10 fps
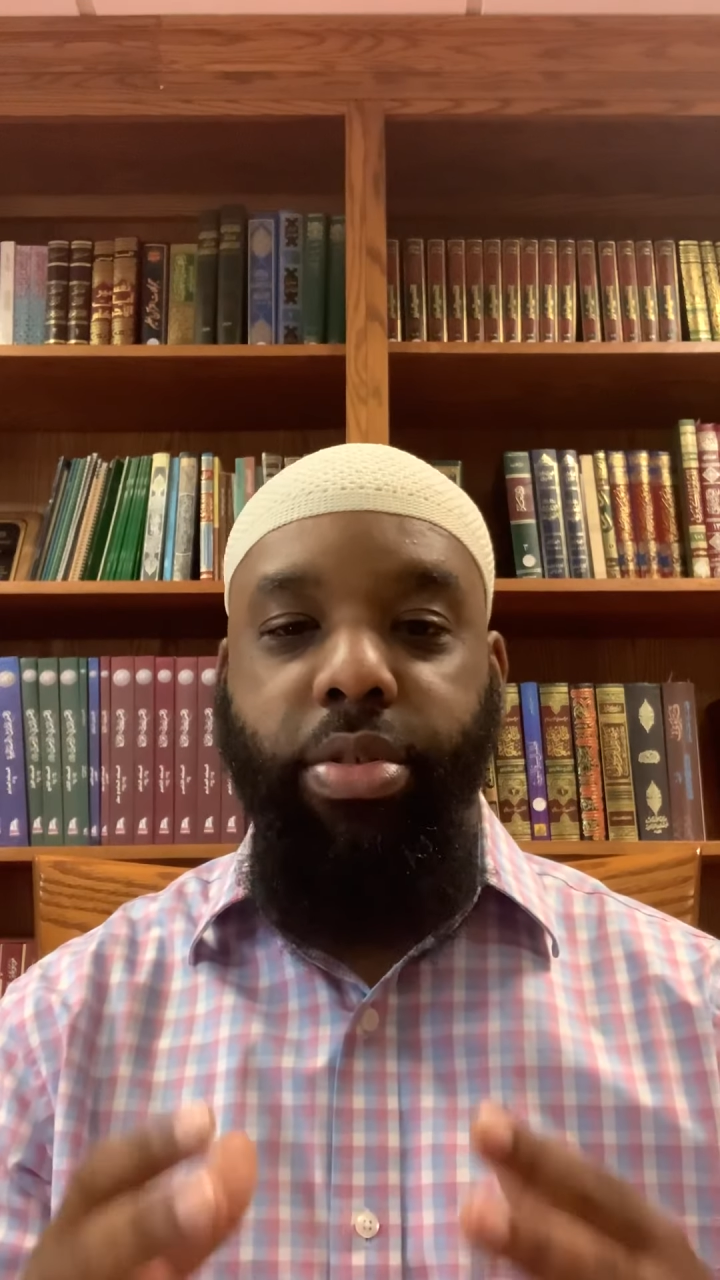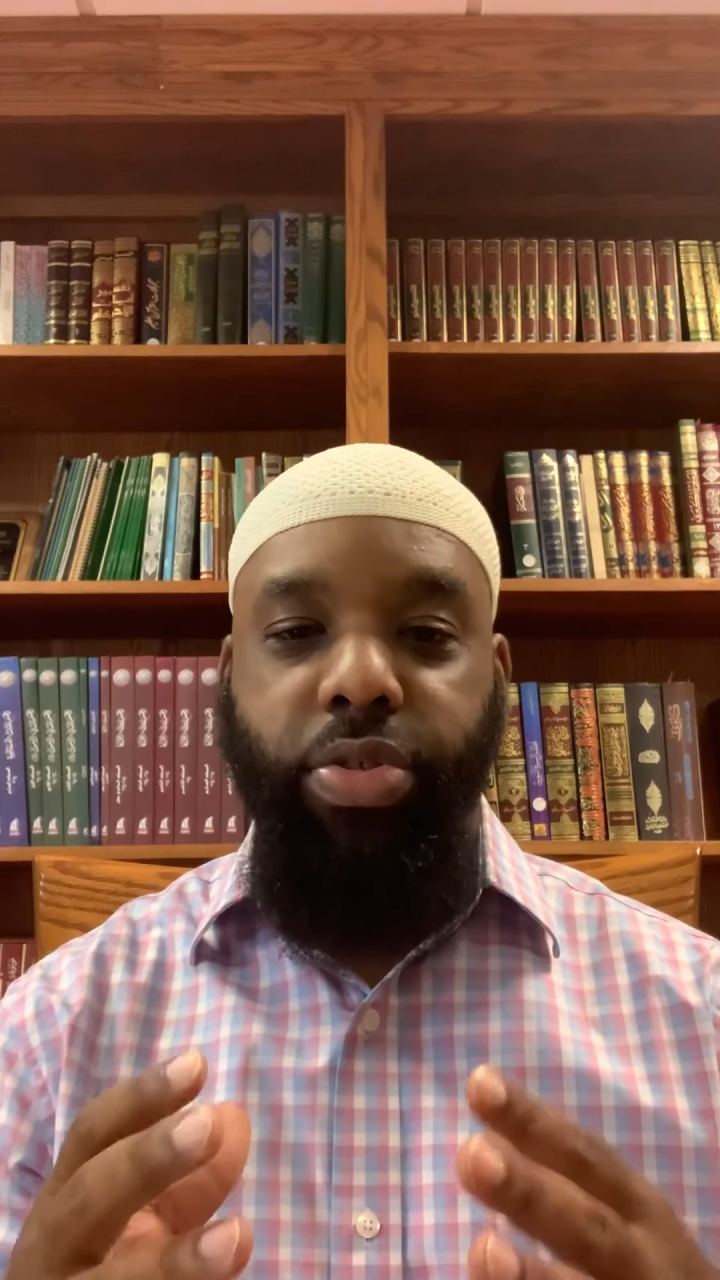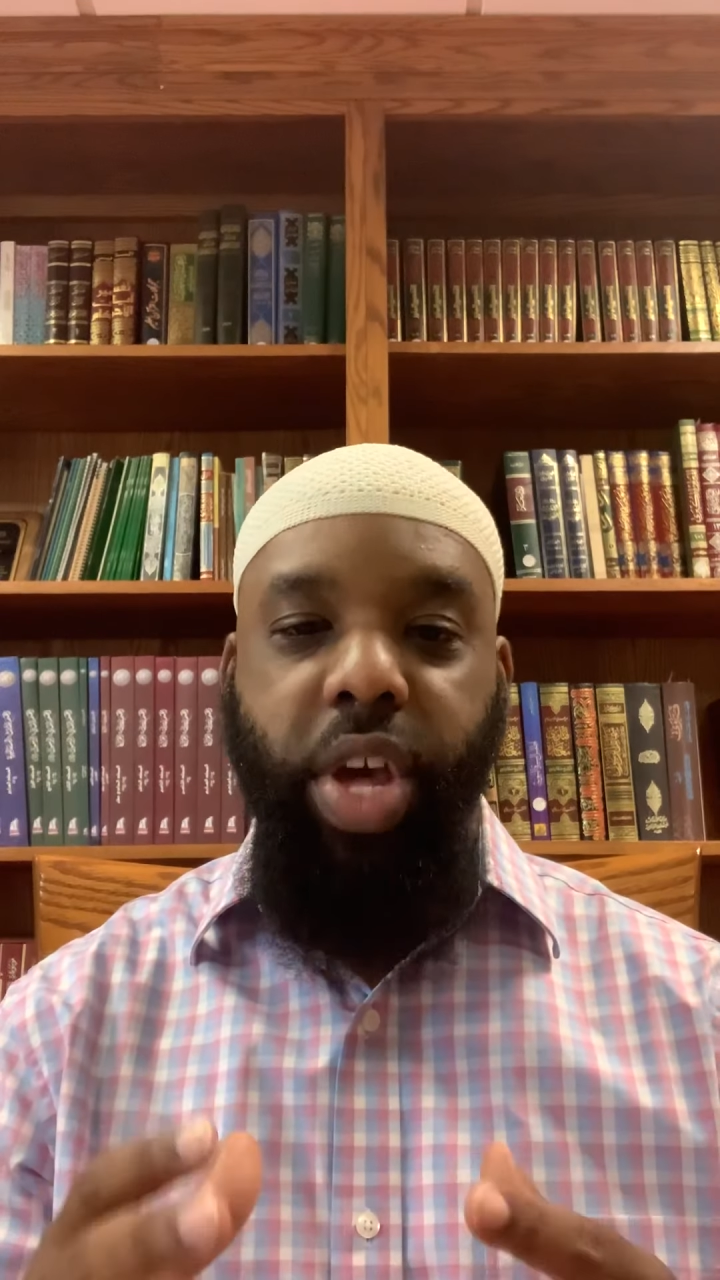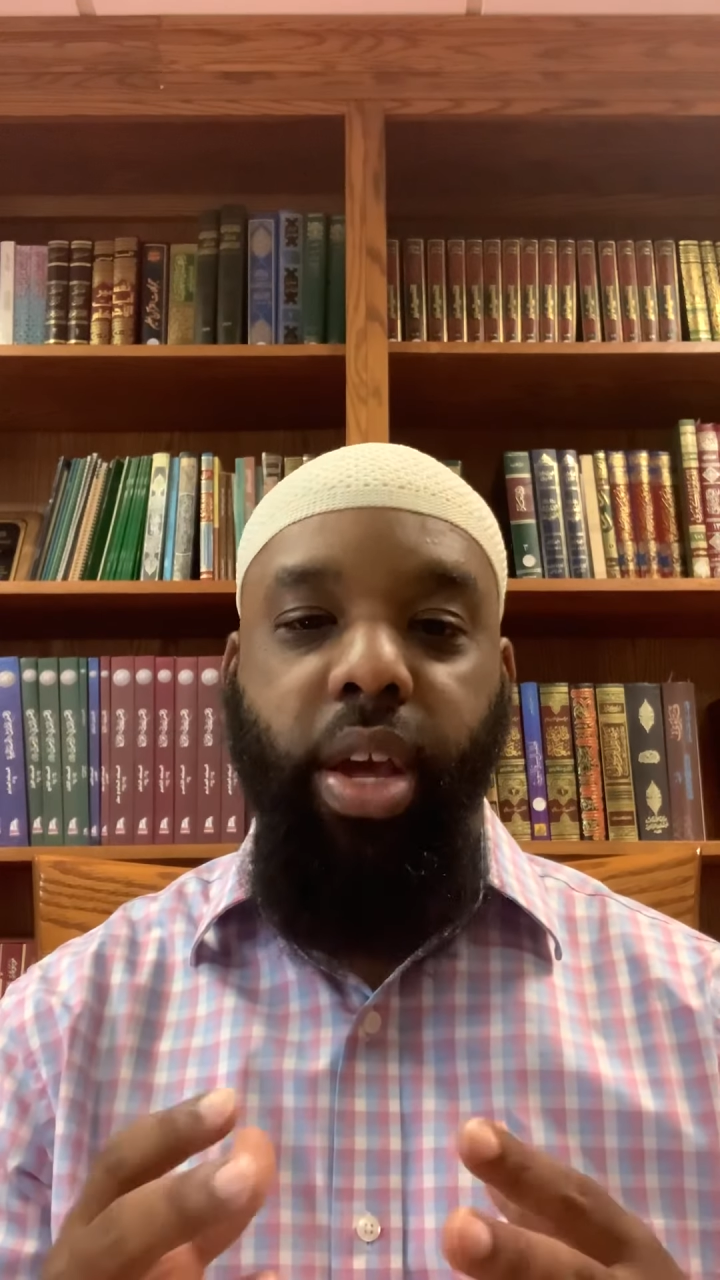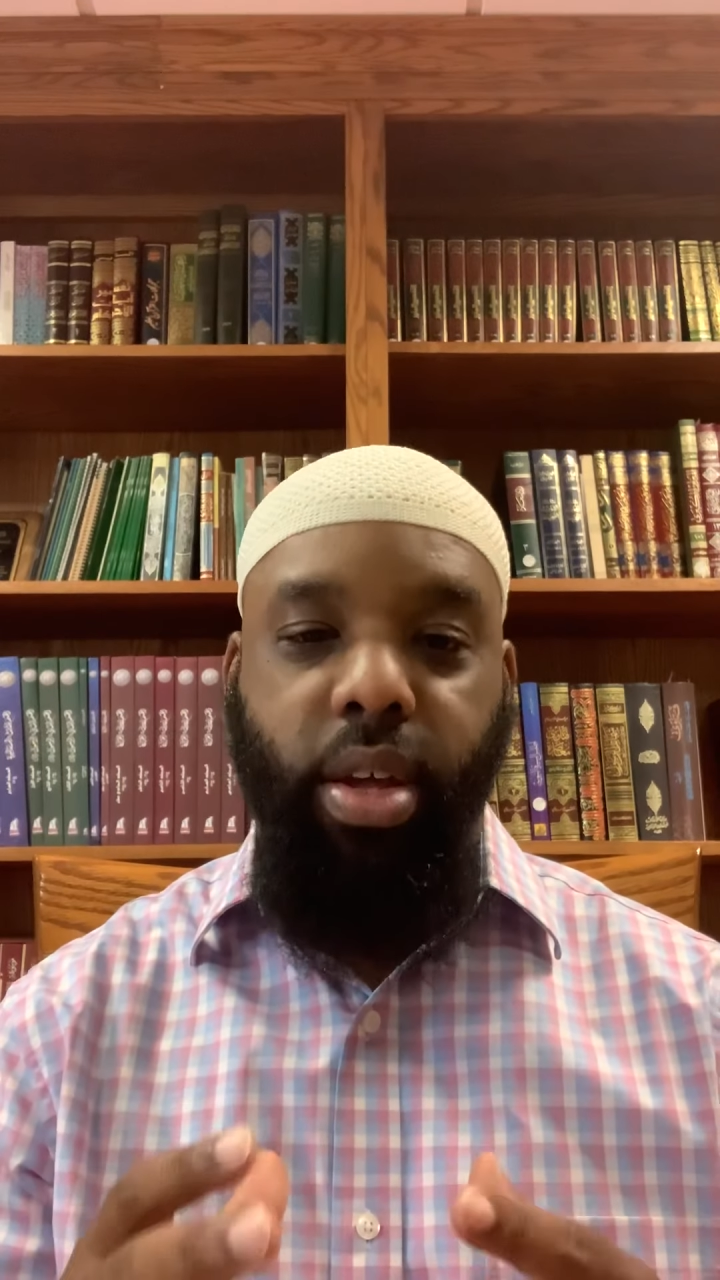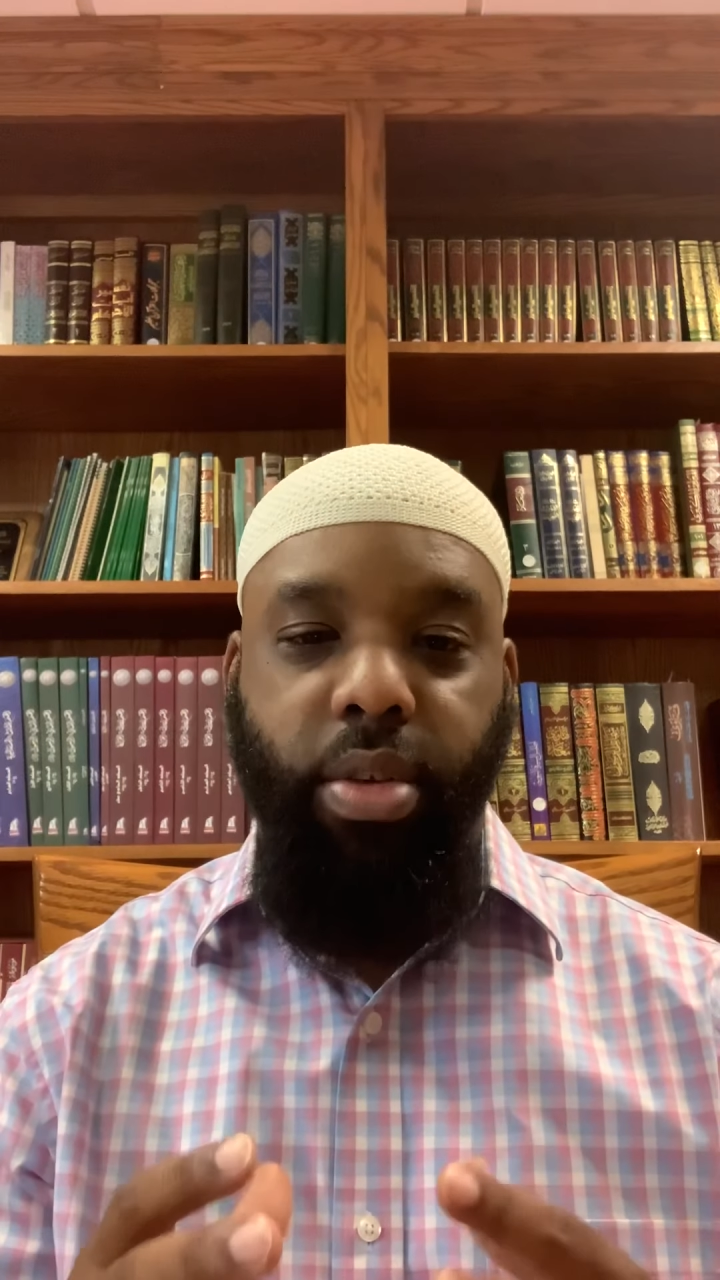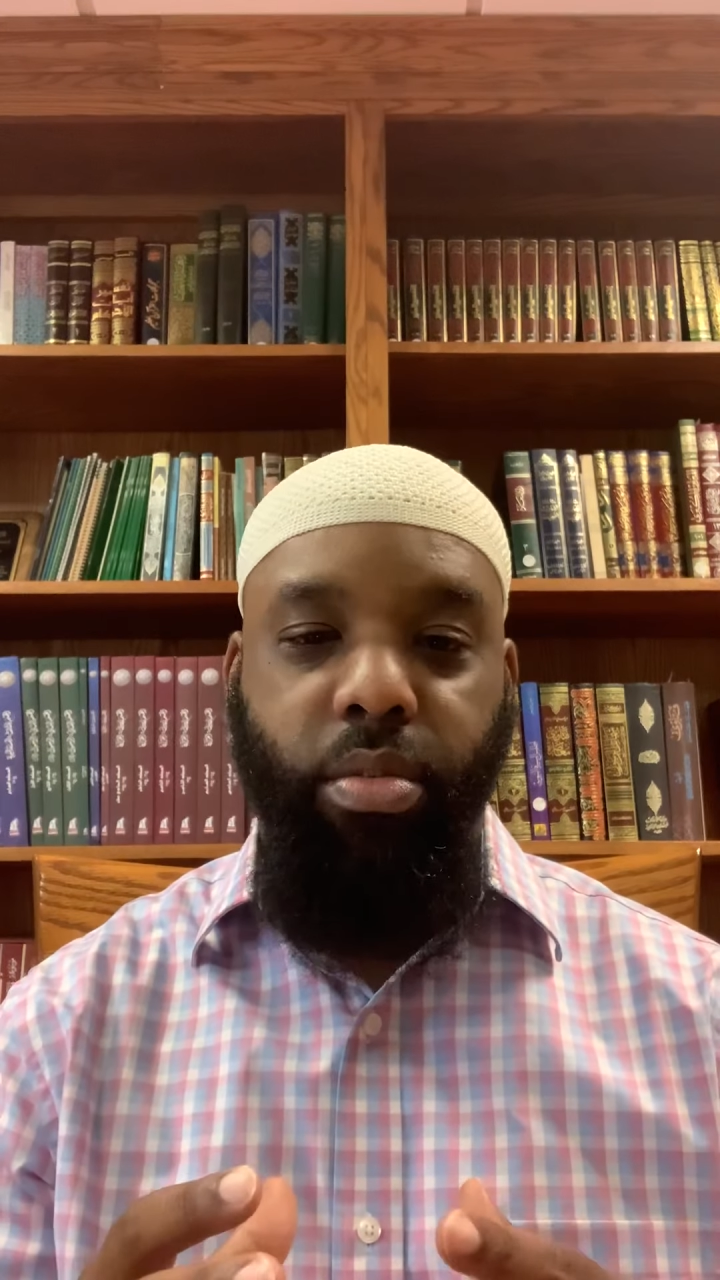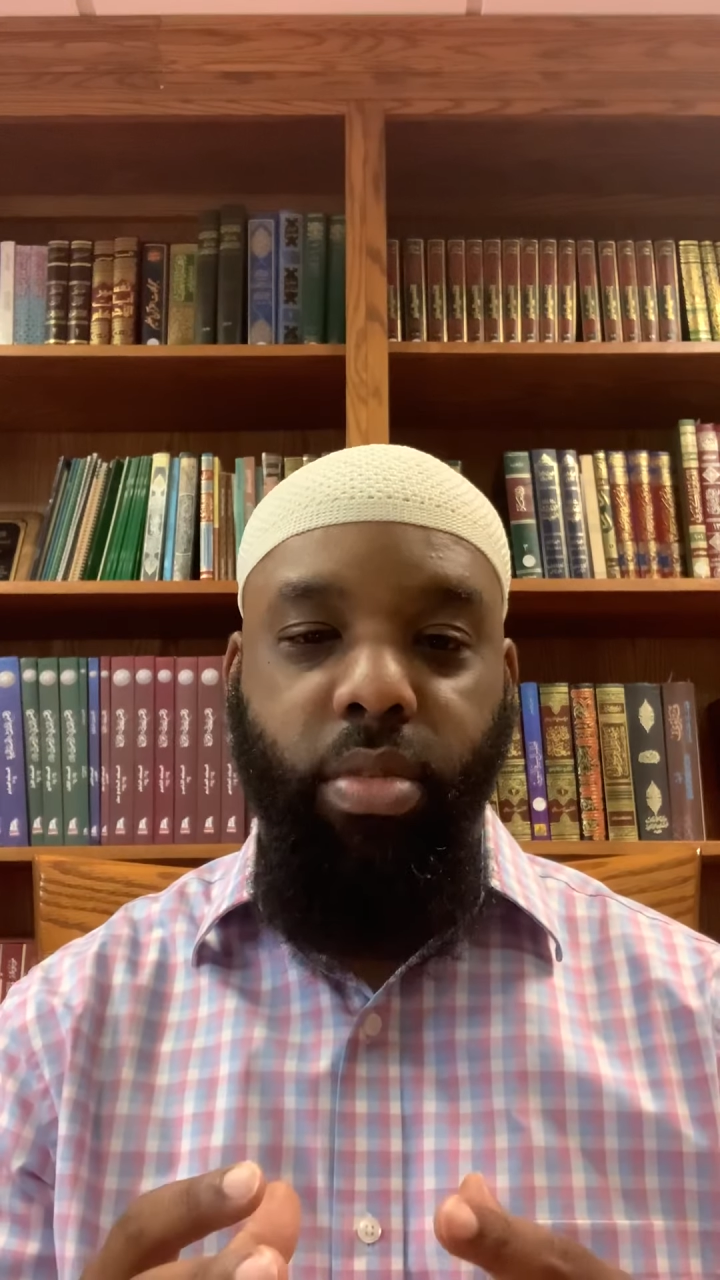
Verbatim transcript: thick